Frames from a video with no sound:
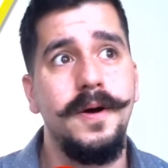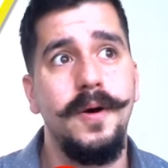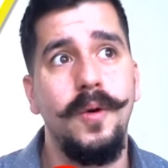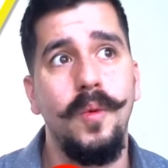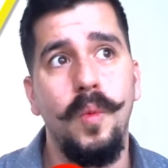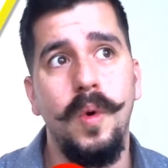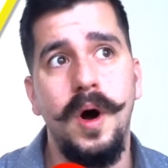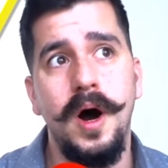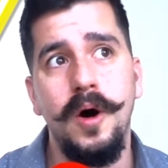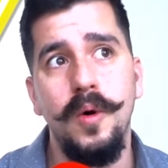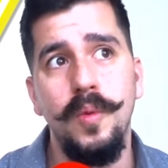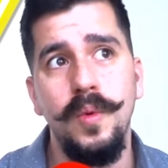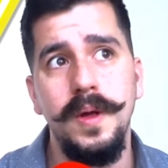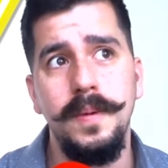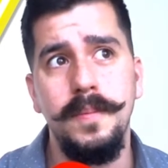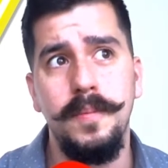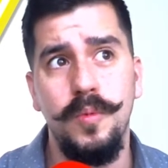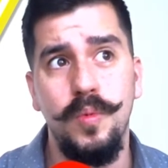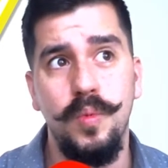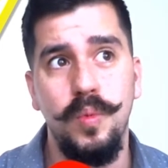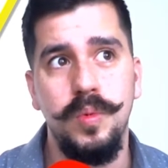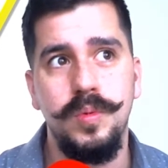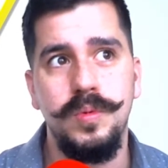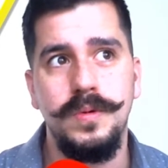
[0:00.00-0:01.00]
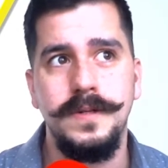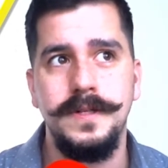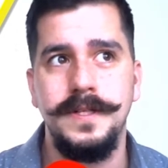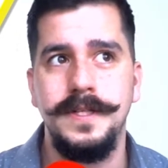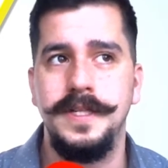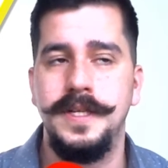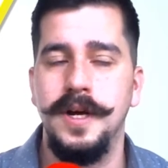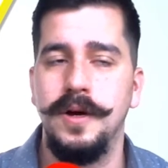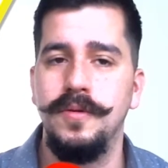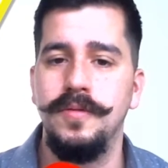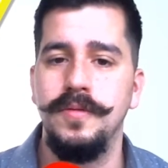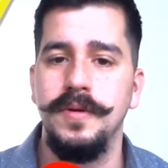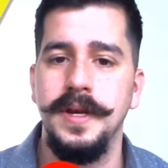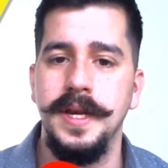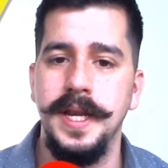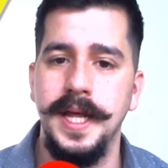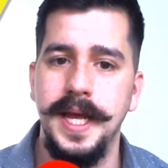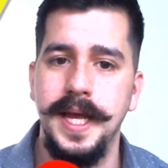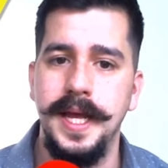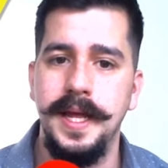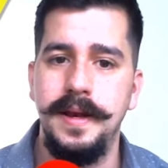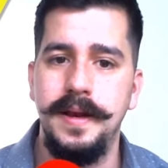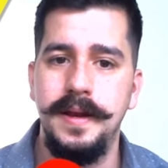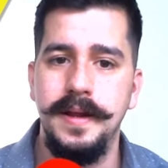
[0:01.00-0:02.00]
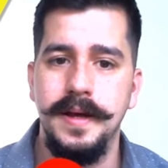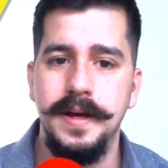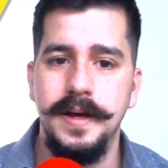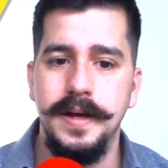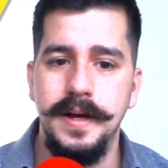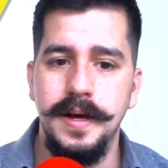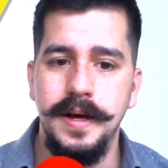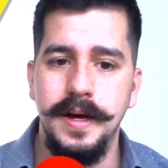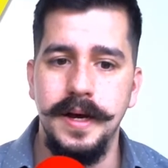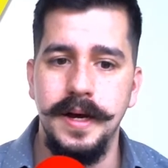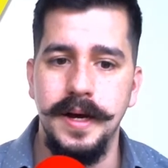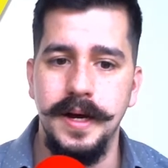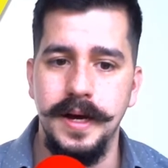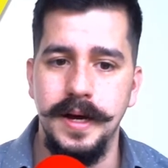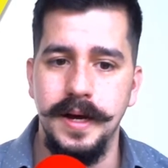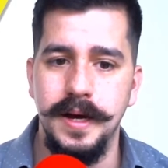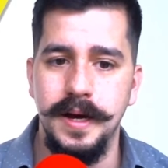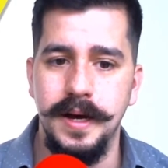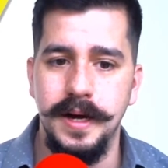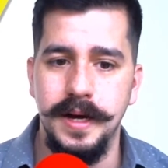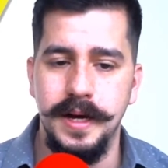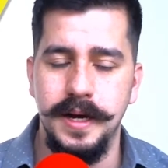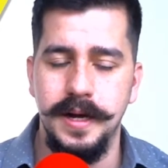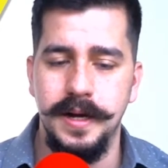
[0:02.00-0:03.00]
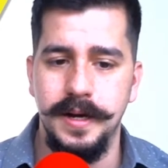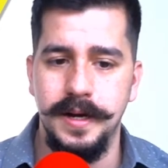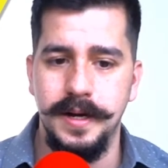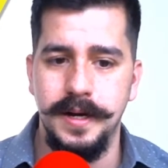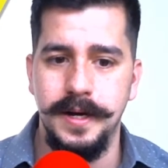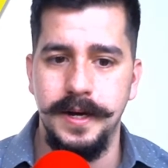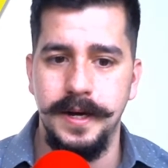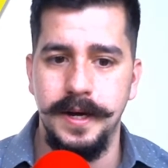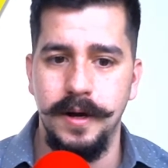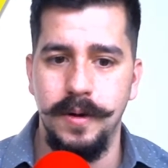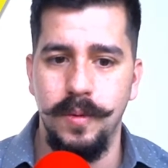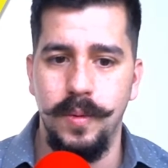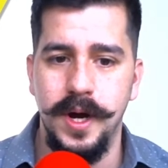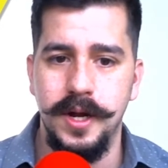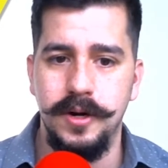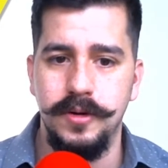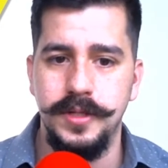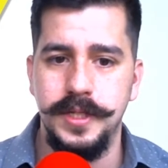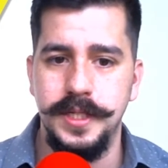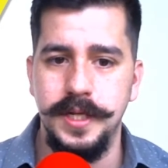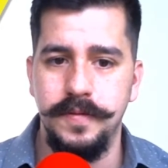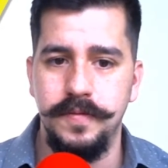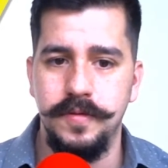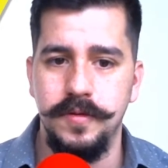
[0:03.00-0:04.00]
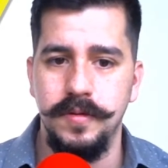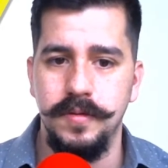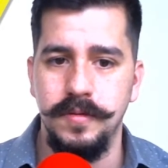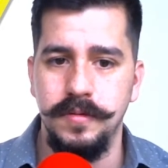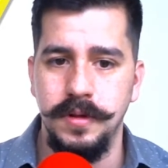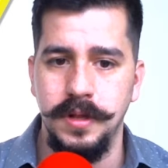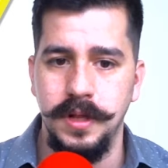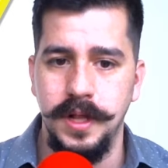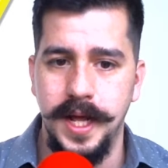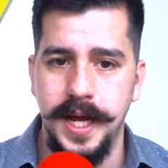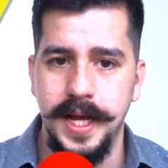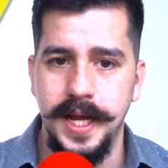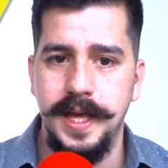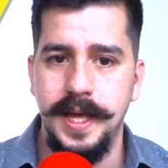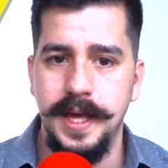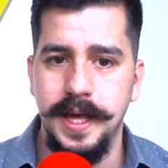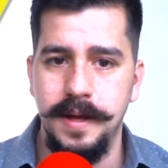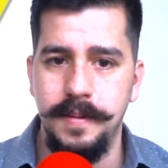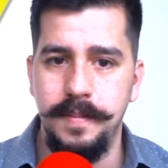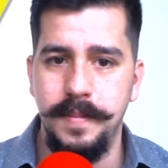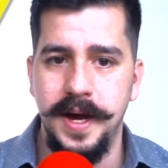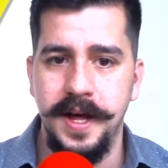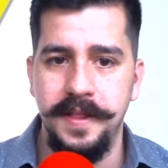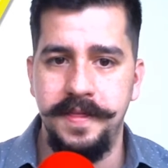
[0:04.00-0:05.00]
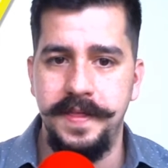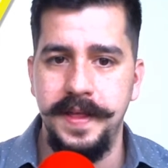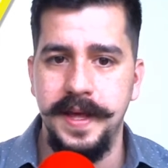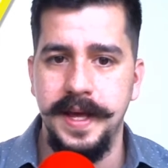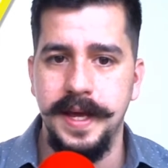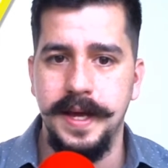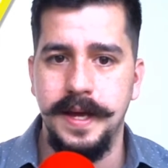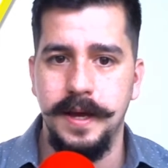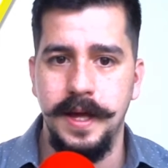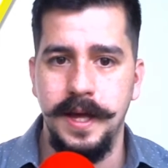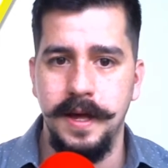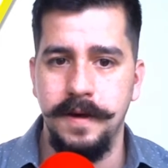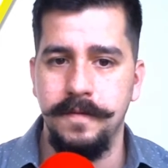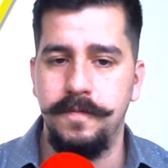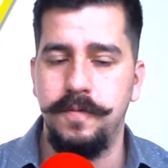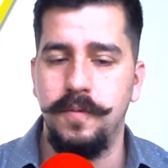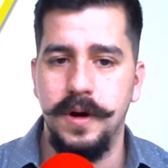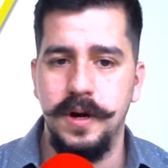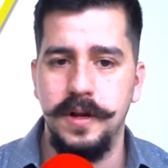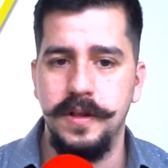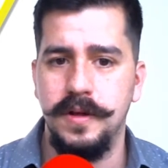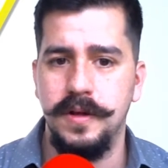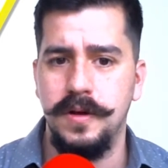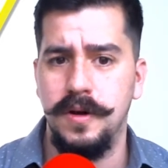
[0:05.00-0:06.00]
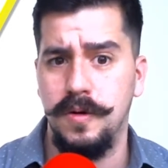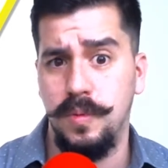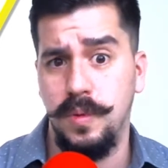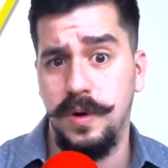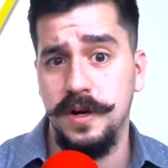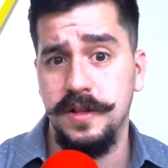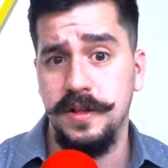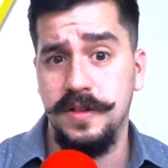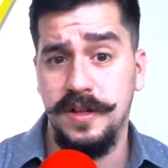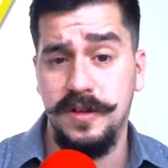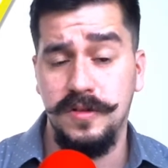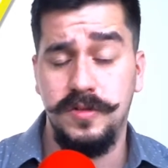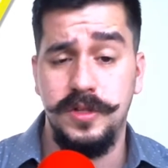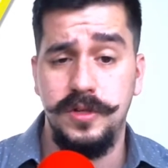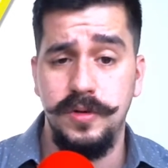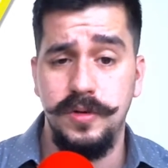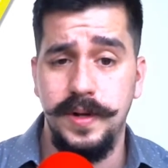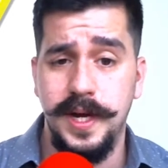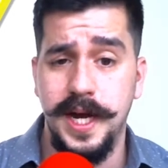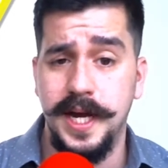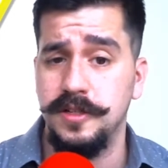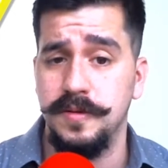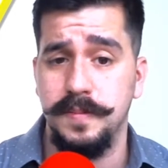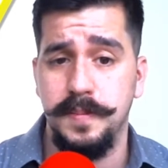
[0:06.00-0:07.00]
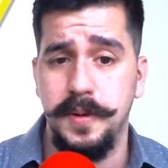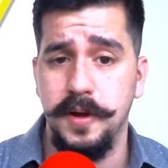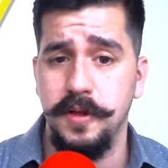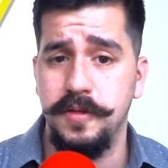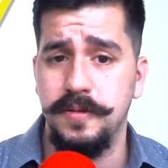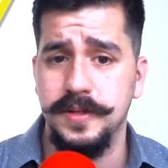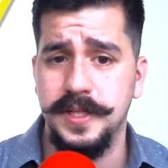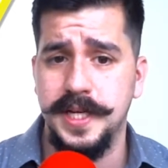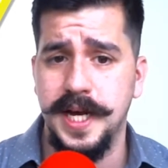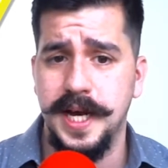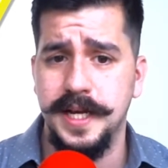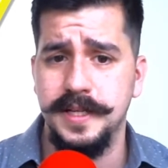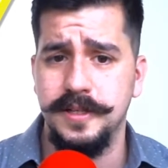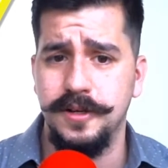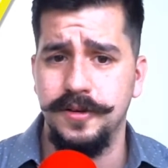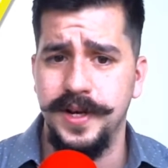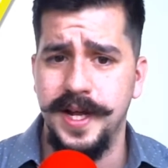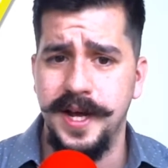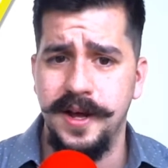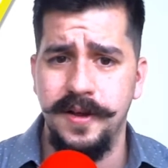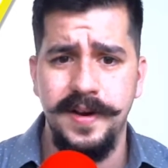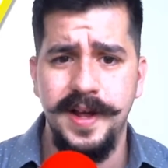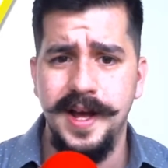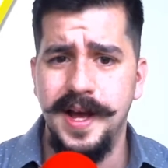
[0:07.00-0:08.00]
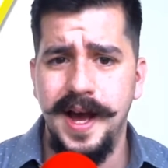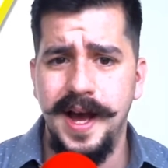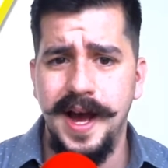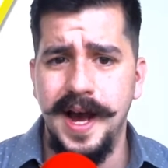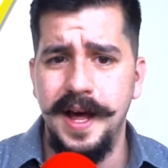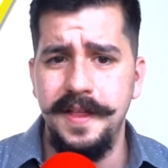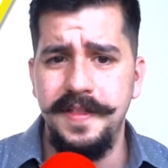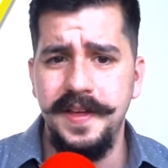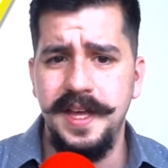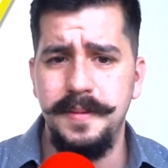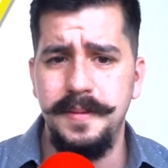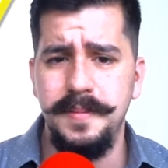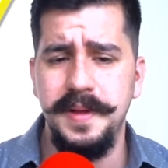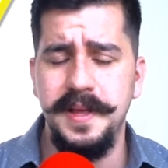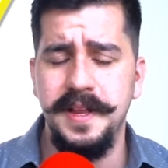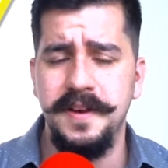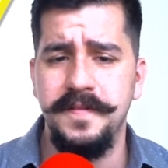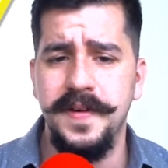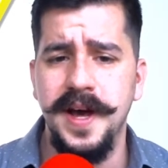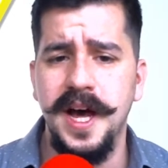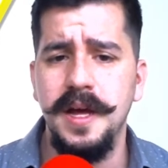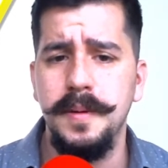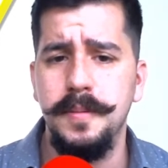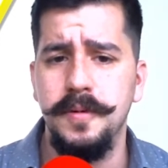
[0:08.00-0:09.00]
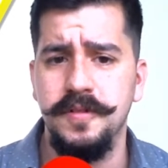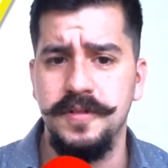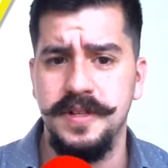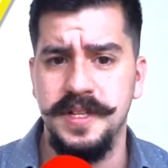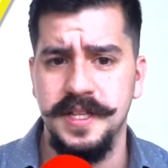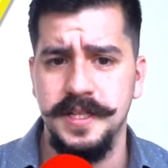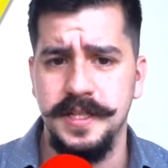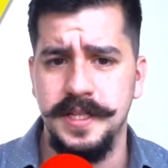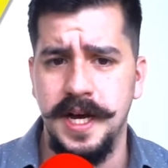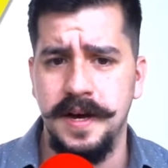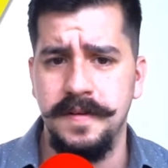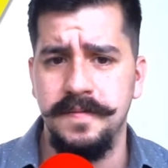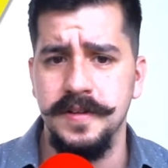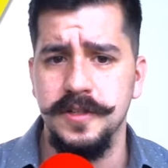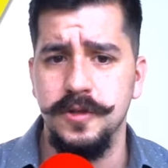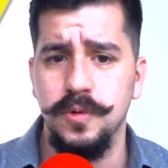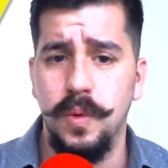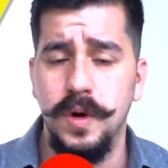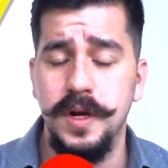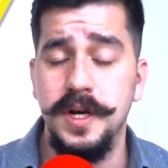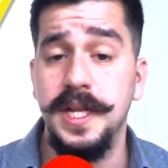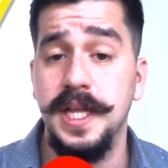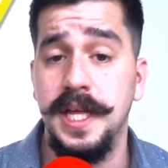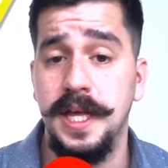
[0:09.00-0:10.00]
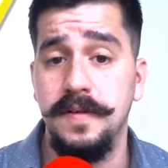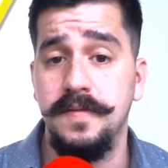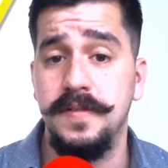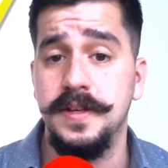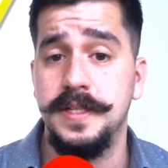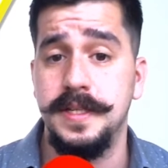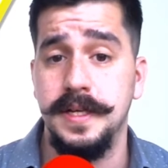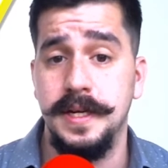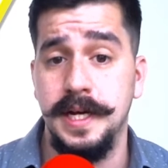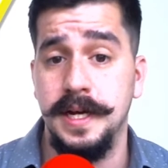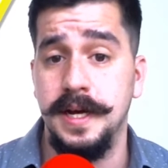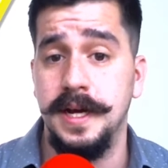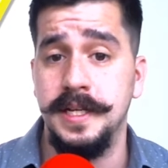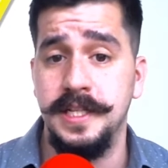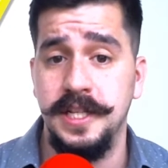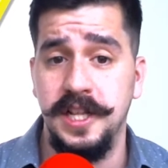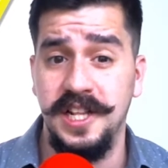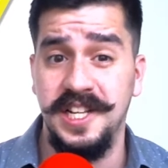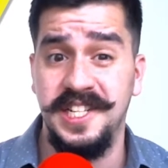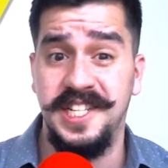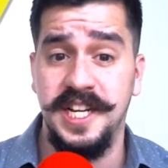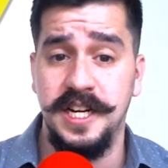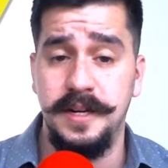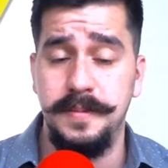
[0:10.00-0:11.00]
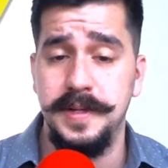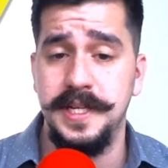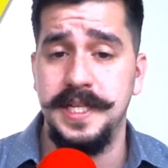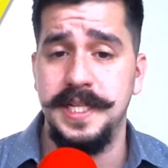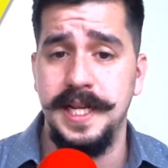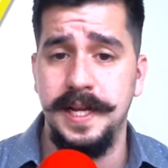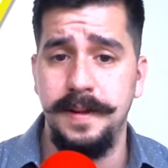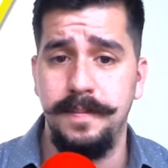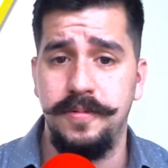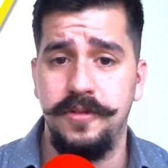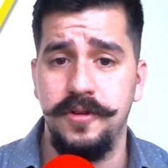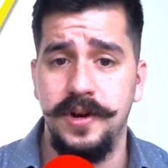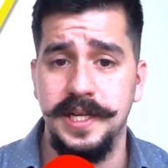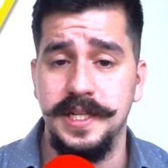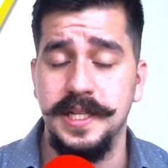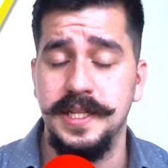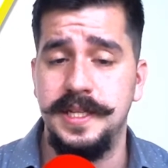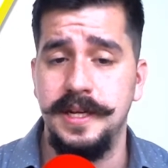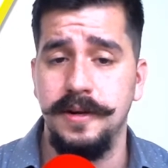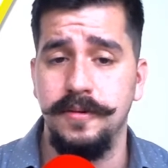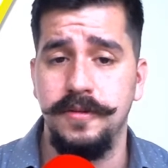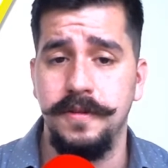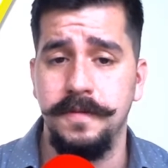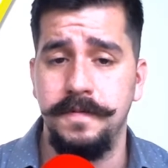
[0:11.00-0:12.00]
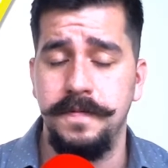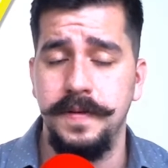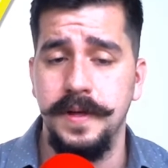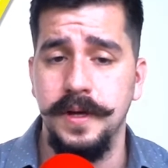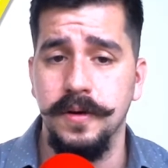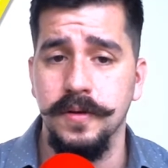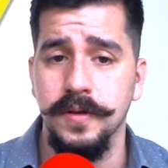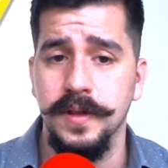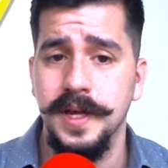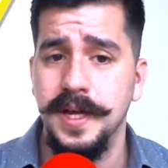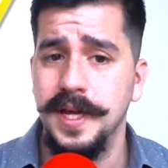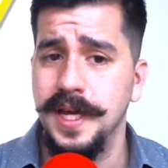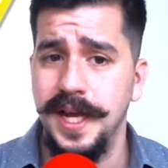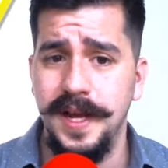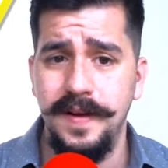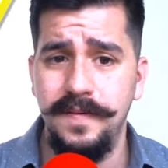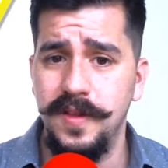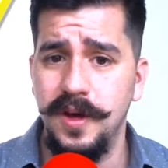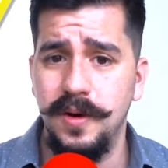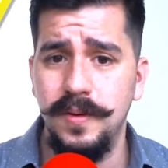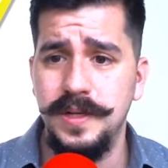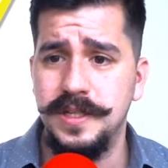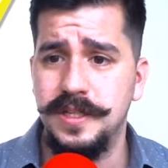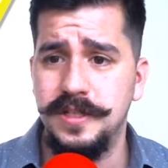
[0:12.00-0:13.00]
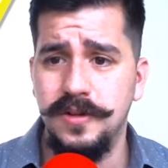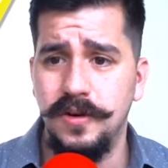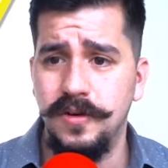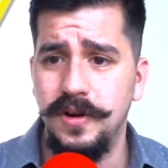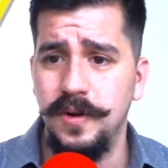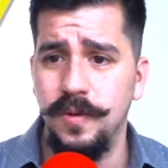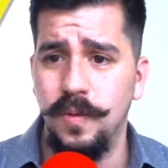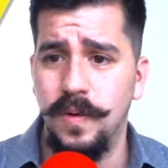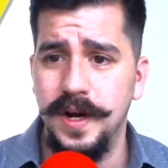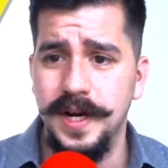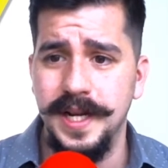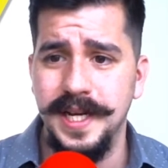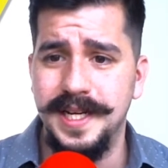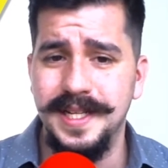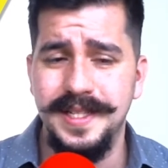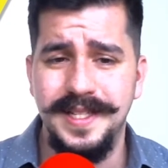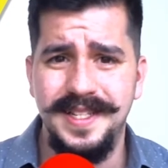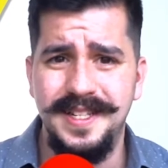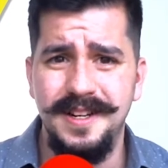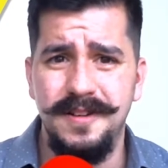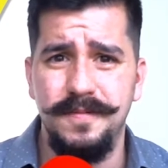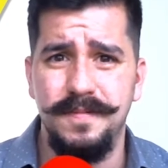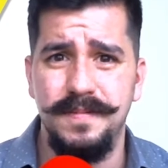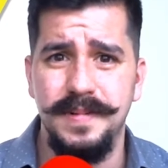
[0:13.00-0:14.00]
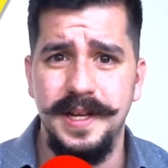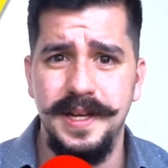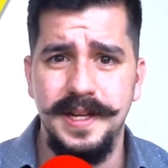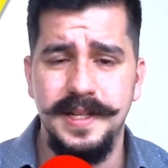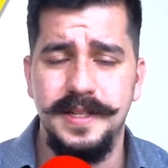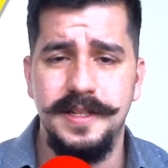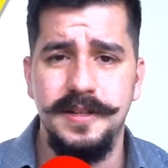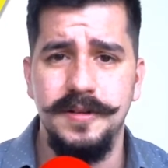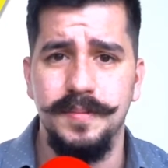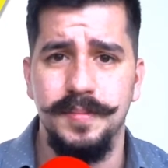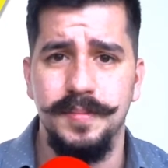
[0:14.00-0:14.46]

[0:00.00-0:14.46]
while we don't need a wide receiver like him, I think if one of those two guys or both those guys go down, I think he'd be invaluable to this offense. One, to give us a legitimate deep threat to tilt the field. Even though he's 31, he can still